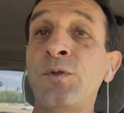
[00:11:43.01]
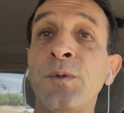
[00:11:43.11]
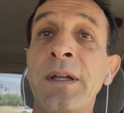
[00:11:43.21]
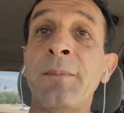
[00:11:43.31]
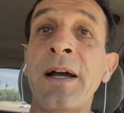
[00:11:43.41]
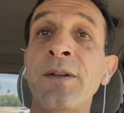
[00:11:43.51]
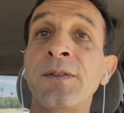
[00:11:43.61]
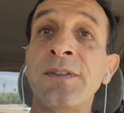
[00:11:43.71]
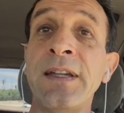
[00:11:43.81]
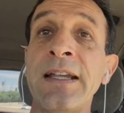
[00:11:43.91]
to the
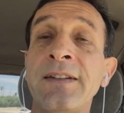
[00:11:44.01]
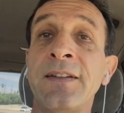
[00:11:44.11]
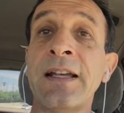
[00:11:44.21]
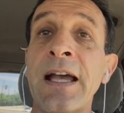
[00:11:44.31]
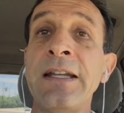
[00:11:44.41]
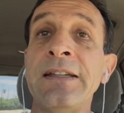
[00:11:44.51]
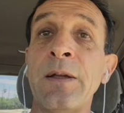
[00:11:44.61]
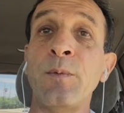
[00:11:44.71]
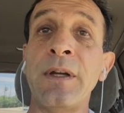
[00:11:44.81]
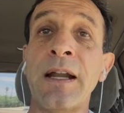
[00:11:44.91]
biosense scanning
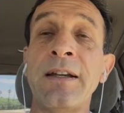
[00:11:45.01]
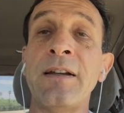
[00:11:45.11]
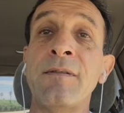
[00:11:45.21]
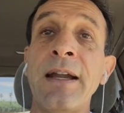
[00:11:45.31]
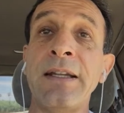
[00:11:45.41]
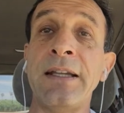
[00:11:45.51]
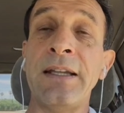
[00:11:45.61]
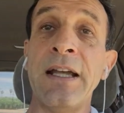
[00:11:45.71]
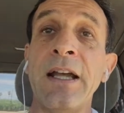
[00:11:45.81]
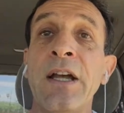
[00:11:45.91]
that we learn in Reiki,